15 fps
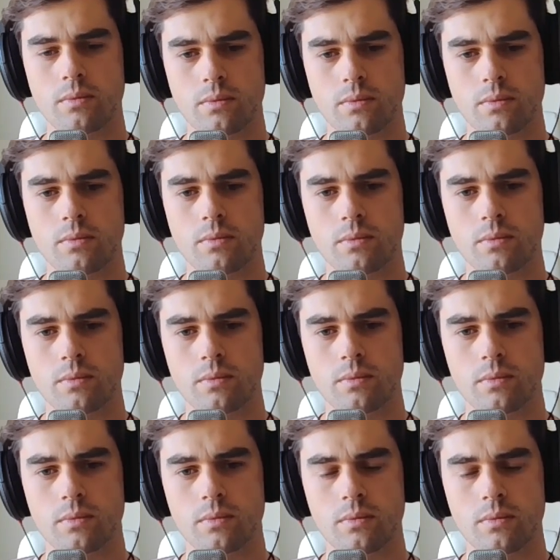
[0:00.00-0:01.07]

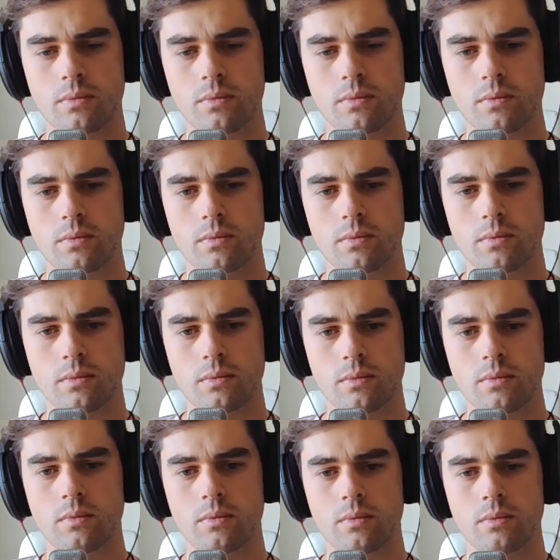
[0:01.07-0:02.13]

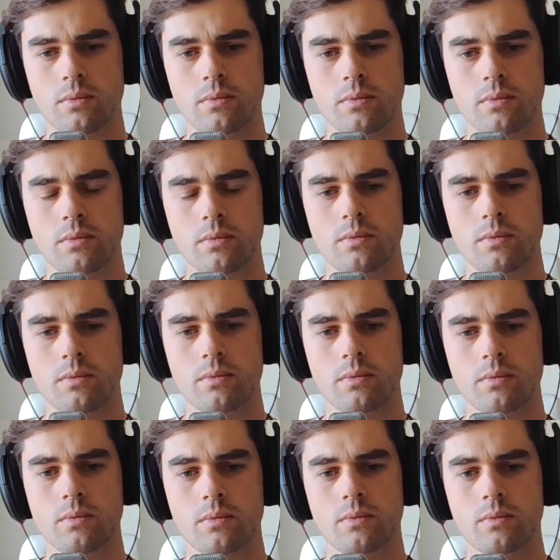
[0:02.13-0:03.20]

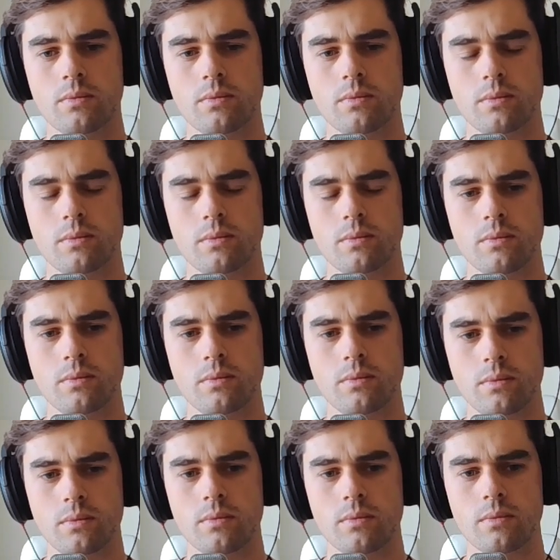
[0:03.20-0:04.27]

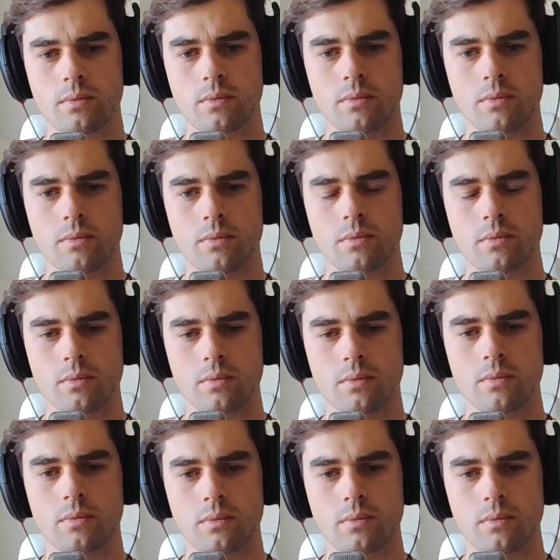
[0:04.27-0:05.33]
(not speaking)